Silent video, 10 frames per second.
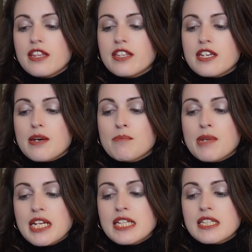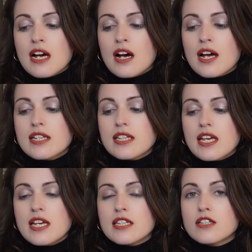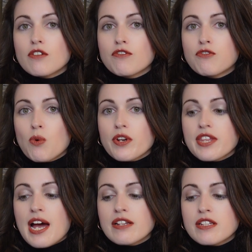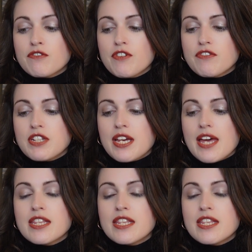The mini size is $4,050,